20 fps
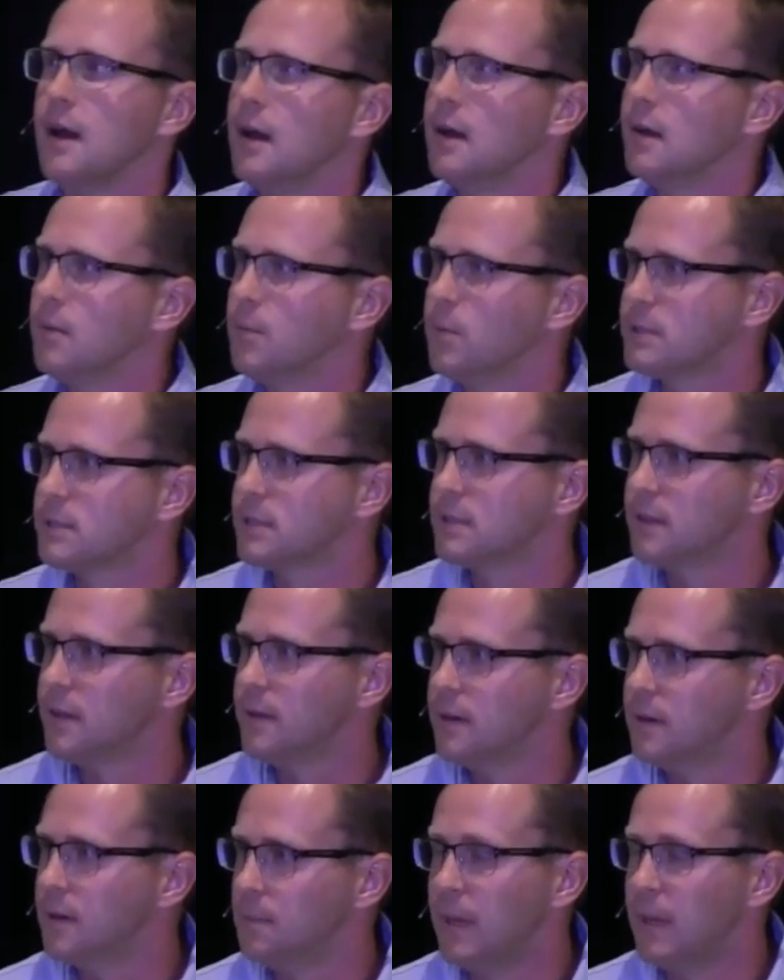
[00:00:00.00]
what's
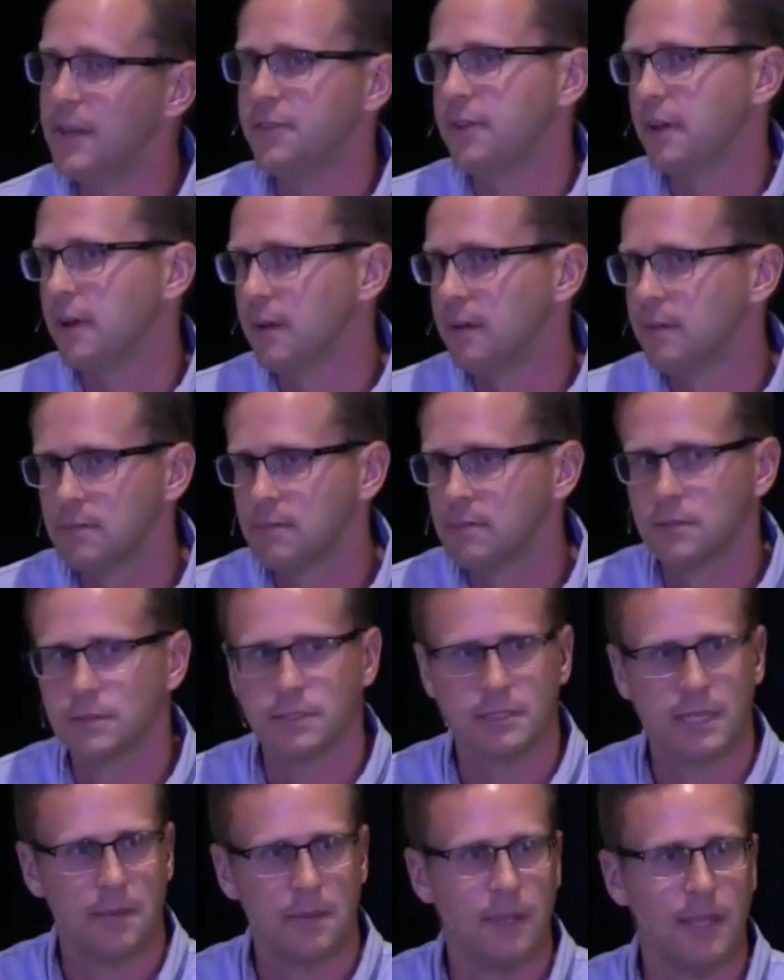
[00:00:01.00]
another? Mesa. We'll
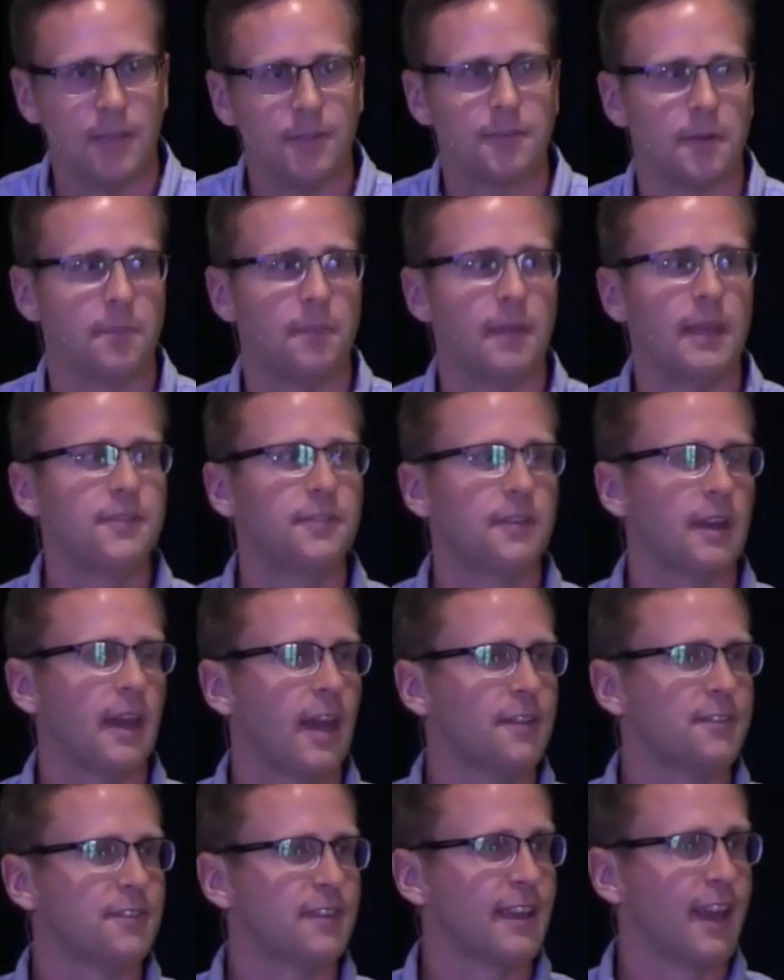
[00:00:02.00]
just say Mesa. Mesa
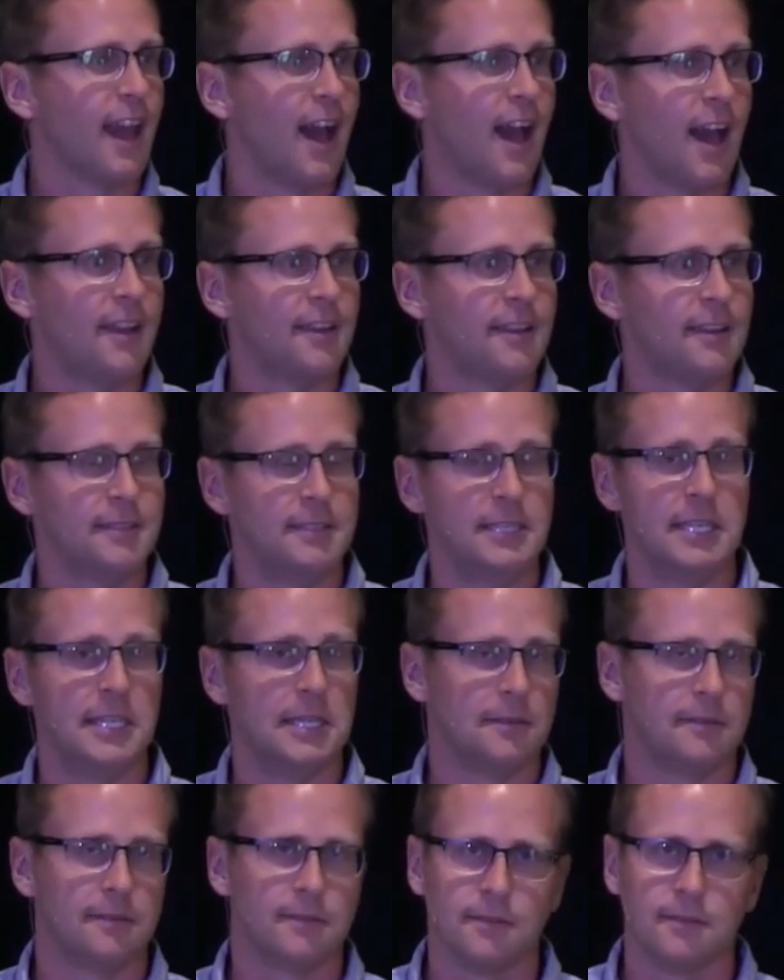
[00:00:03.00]
has the god
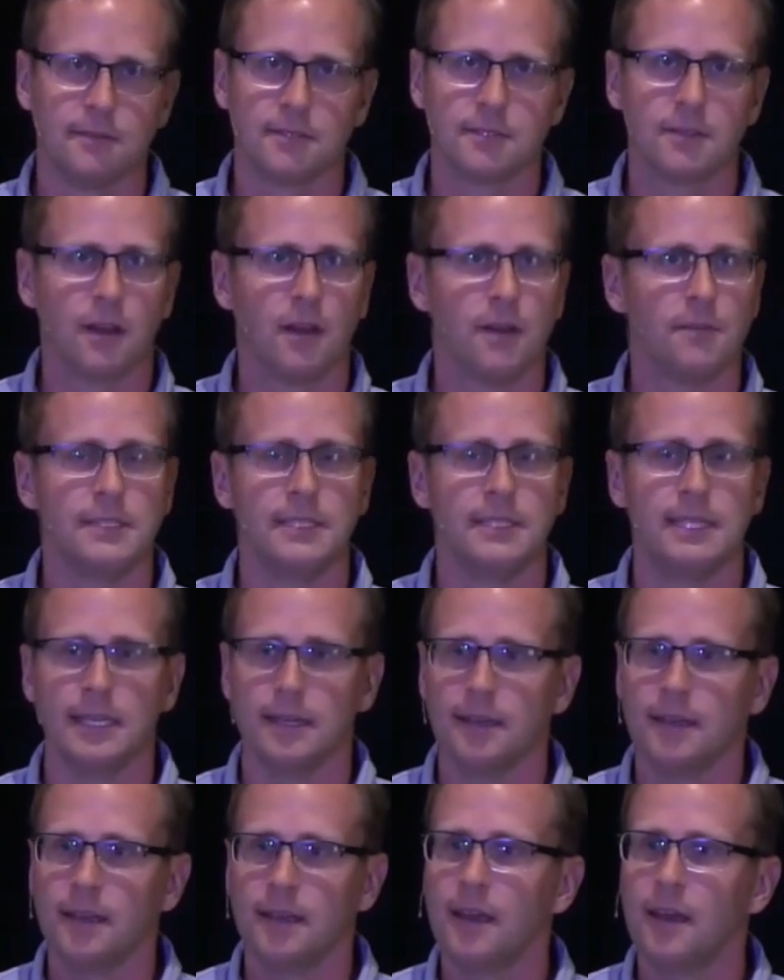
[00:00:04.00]
D. We'll just call him
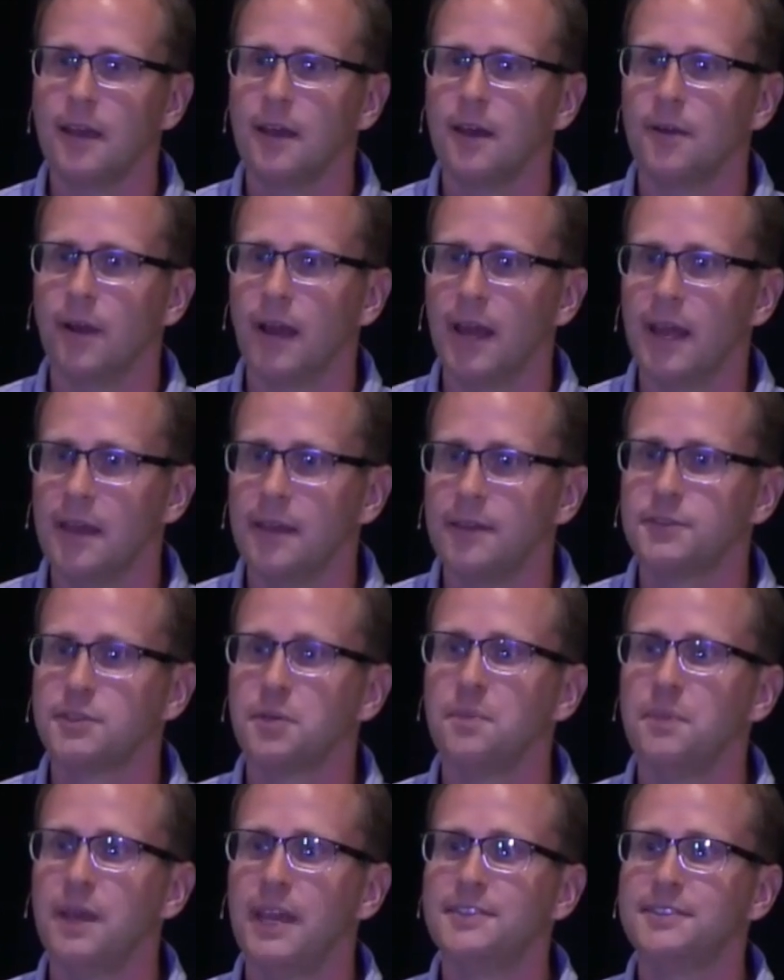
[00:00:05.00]
D, right? So
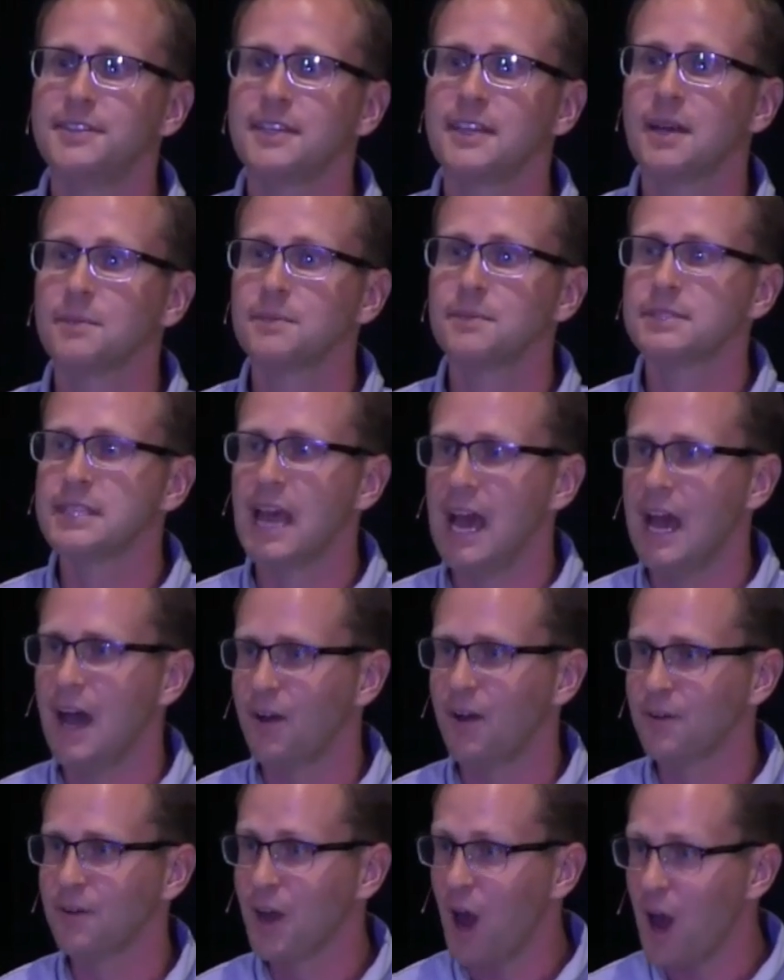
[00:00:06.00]
Mesa comes
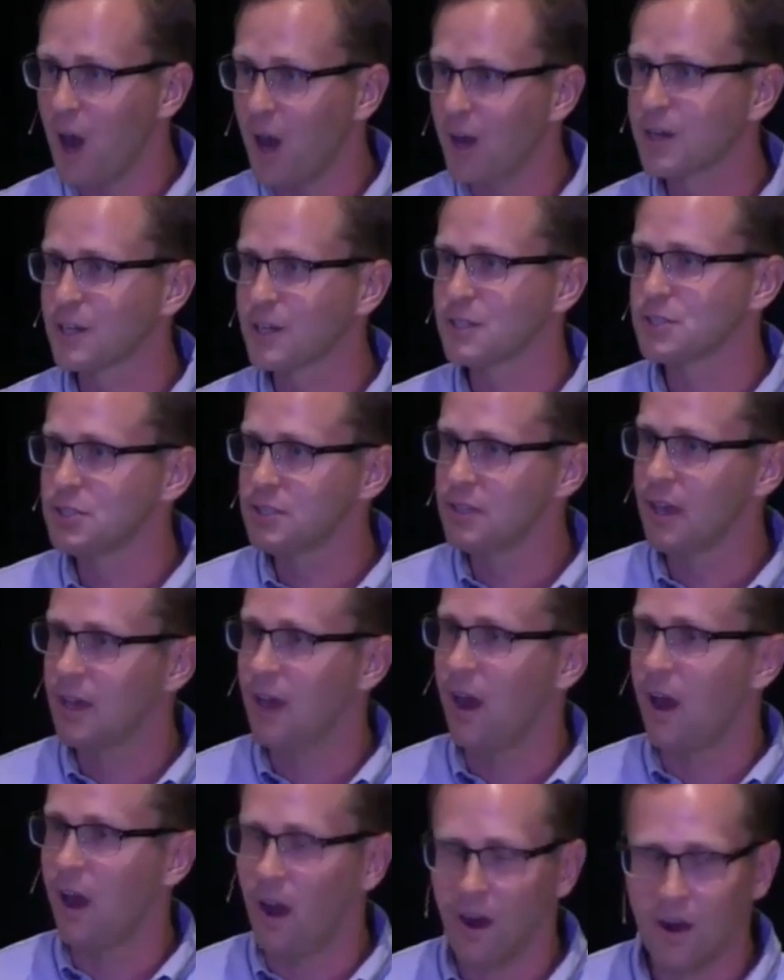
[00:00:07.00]
down, conquers
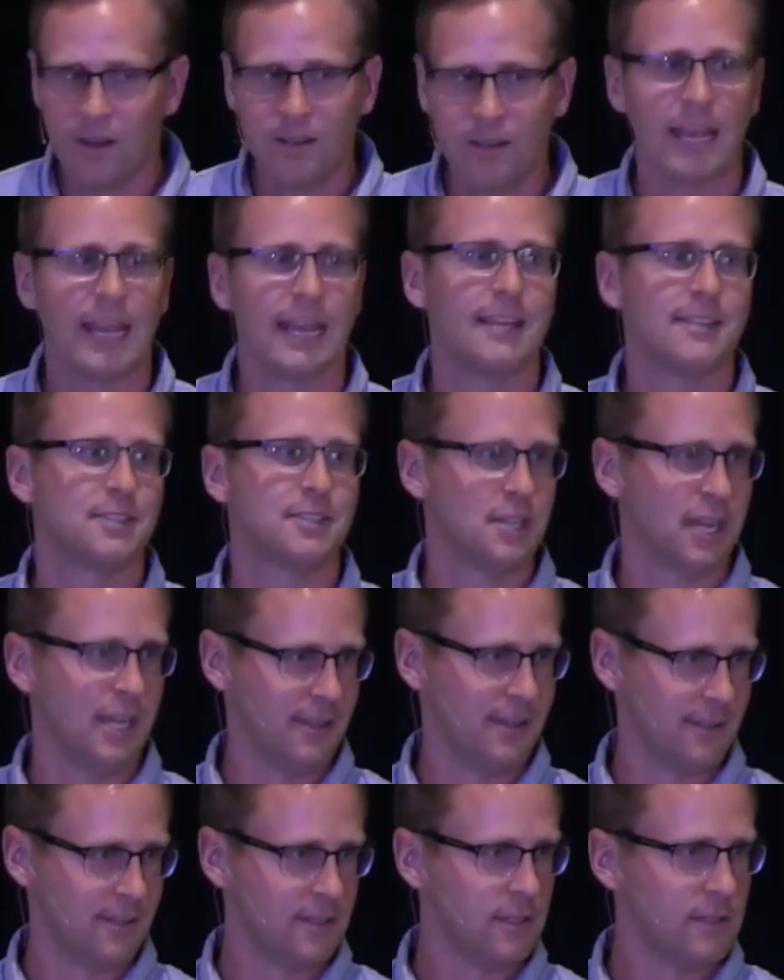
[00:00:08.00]
our land,
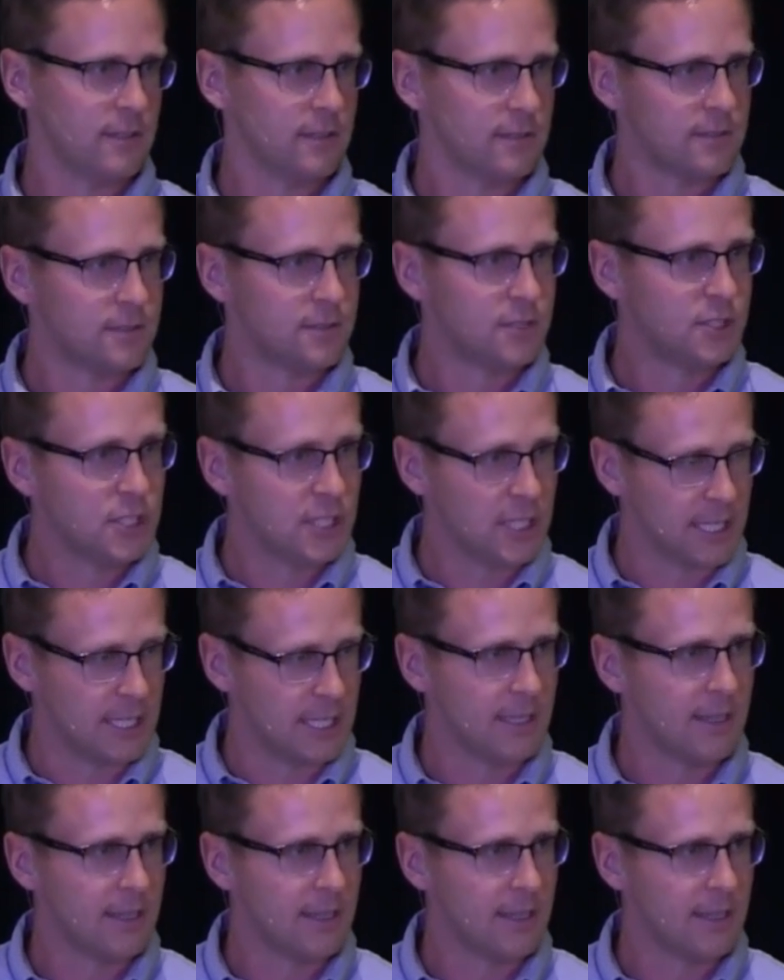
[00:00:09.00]
Chandler, Chi,